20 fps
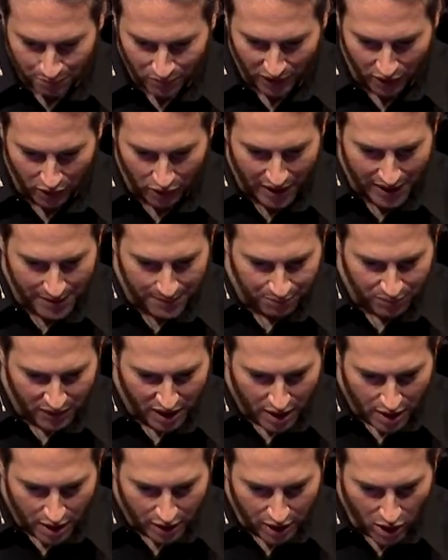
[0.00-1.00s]
All right,
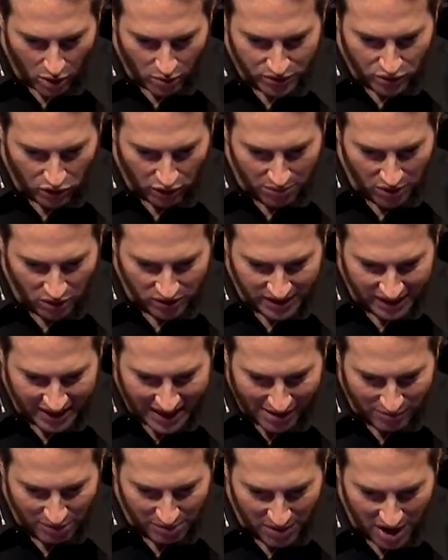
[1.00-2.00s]
go into our
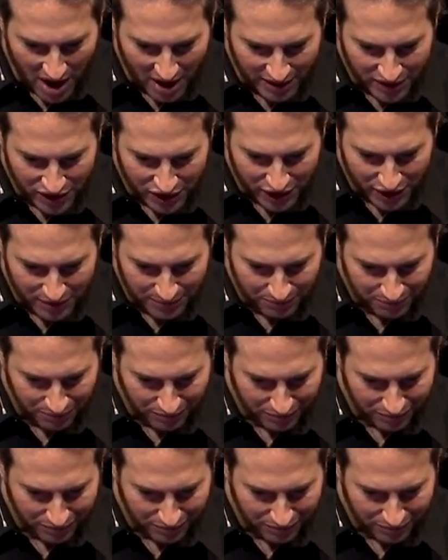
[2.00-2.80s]
multi-camera monitor.